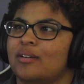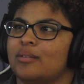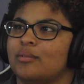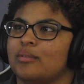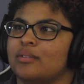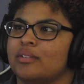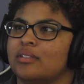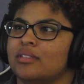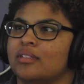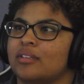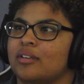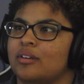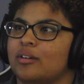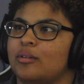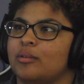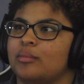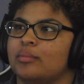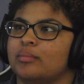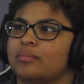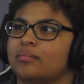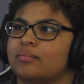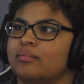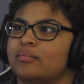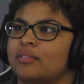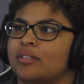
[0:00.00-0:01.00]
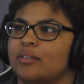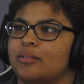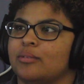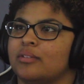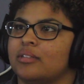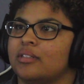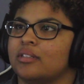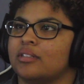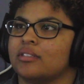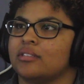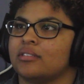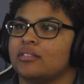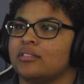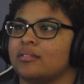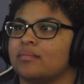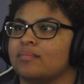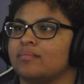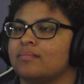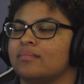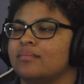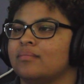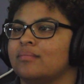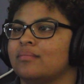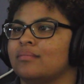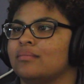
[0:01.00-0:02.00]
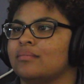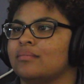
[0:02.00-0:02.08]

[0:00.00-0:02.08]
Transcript: I really hope no one hurts him